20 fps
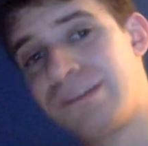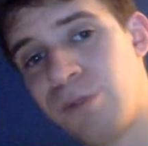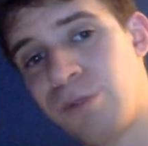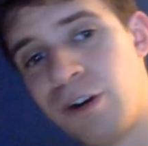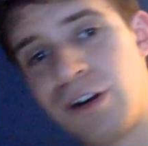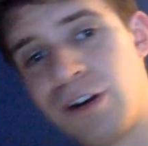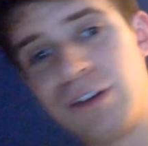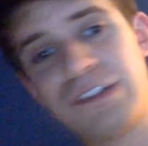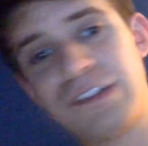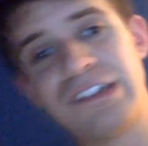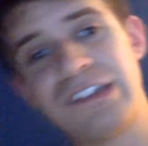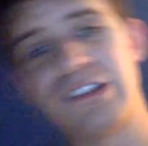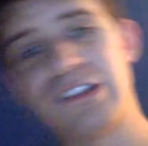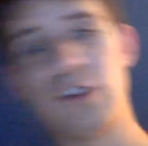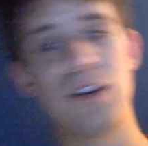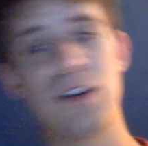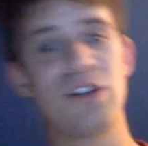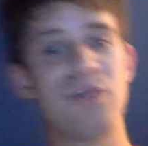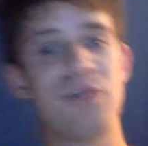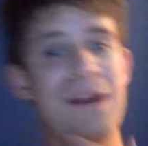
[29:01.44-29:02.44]
words. He
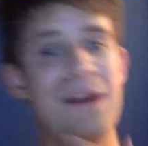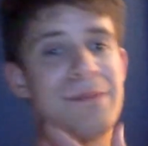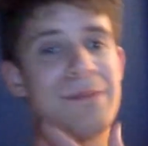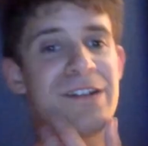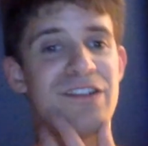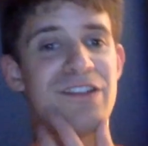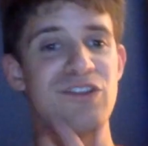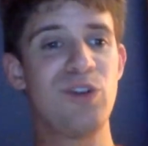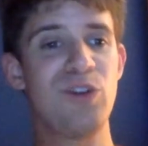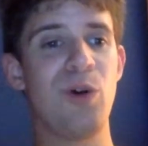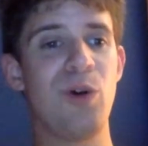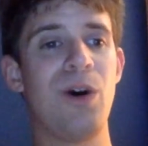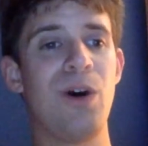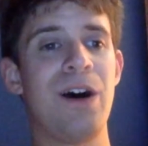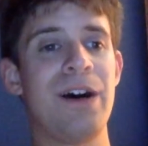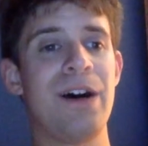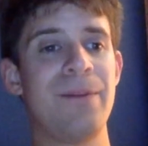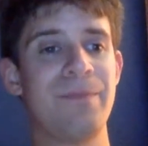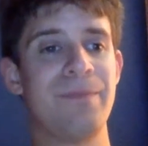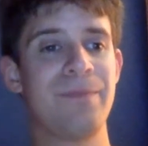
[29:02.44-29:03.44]
started grabbing his
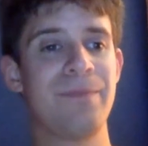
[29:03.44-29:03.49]
jaw.